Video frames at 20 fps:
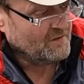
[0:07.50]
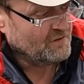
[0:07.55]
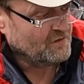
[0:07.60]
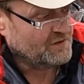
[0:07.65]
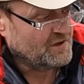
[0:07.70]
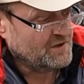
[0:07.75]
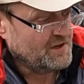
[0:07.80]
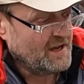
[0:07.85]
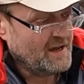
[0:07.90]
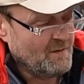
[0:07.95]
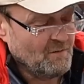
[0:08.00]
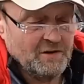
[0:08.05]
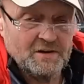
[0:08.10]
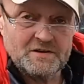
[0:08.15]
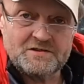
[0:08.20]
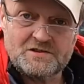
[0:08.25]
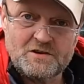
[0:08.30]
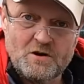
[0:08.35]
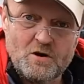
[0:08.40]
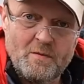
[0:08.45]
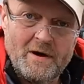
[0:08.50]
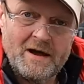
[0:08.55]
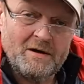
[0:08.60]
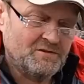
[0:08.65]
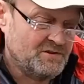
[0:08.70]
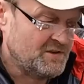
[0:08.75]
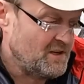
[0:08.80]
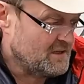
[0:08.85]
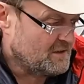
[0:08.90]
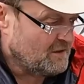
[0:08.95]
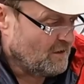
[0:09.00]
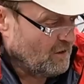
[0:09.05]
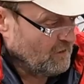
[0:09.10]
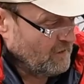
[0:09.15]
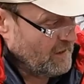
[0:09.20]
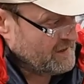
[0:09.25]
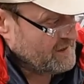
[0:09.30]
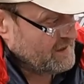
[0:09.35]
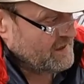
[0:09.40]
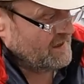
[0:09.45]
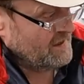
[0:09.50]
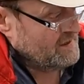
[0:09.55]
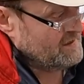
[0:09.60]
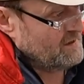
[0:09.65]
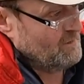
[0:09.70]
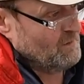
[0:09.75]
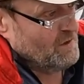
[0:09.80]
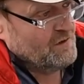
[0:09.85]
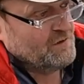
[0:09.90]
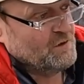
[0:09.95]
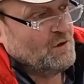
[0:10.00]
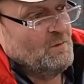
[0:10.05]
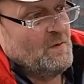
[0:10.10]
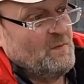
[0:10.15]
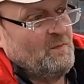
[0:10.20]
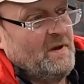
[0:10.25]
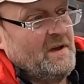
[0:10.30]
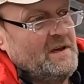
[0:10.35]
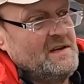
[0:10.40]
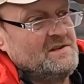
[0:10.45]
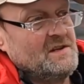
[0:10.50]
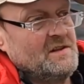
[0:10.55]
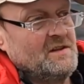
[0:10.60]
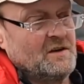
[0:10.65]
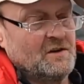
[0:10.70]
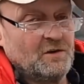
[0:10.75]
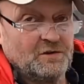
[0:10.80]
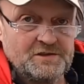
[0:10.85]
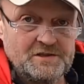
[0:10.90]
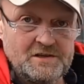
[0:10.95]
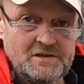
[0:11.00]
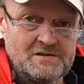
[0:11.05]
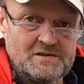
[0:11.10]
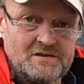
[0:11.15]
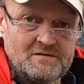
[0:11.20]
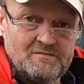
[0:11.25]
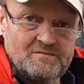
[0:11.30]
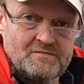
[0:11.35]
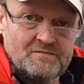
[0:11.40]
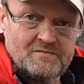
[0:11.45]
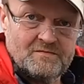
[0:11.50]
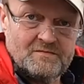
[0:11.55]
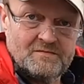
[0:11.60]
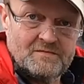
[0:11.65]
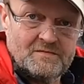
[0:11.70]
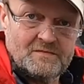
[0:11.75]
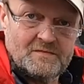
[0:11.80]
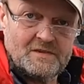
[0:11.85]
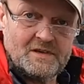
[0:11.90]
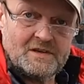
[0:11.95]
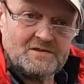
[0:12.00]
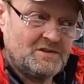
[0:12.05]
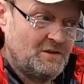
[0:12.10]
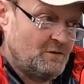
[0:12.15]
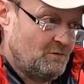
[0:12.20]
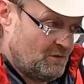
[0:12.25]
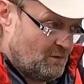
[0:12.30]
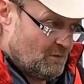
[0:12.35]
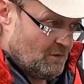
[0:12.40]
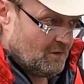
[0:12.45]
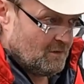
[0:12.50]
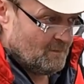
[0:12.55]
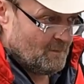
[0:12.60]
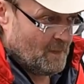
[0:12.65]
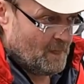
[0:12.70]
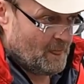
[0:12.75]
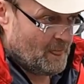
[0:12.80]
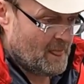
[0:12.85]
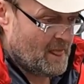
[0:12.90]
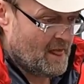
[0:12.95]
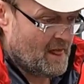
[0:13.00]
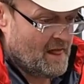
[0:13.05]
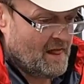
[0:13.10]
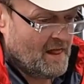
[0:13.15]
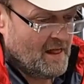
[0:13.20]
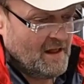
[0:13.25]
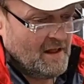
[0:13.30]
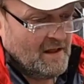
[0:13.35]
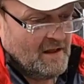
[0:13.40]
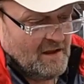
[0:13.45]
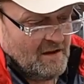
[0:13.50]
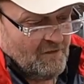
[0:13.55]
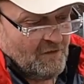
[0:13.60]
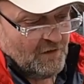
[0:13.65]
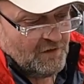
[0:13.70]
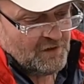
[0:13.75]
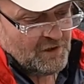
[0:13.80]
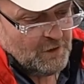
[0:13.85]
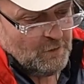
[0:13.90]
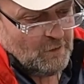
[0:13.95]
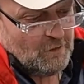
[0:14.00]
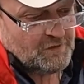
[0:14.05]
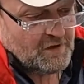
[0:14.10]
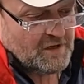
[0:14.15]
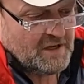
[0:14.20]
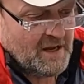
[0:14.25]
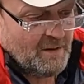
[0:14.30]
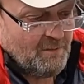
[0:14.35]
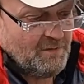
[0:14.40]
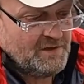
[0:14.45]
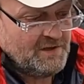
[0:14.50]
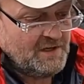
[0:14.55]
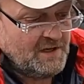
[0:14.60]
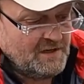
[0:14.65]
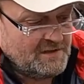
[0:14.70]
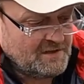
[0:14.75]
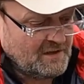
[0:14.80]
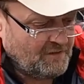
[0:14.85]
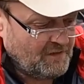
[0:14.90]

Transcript: So today I'm going to sow about 6 lots of lettuce. I'm going to sow my peas in the gutters as usual. I've got 2 lots of cabbages.